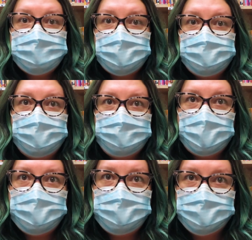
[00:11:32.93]
So I'm
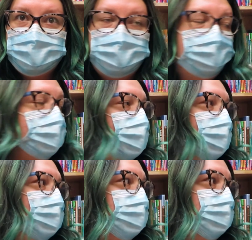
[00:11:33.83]
at the bookstore, and
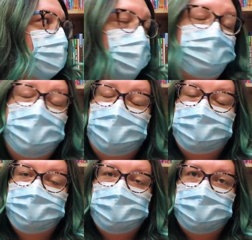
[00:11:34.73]
I didn't find
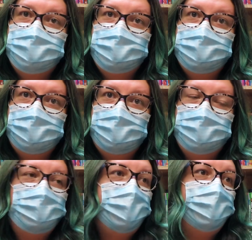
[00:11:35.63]
much in
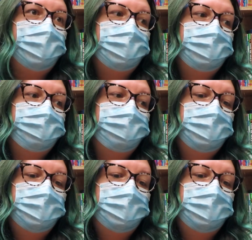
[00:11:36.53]
the way of,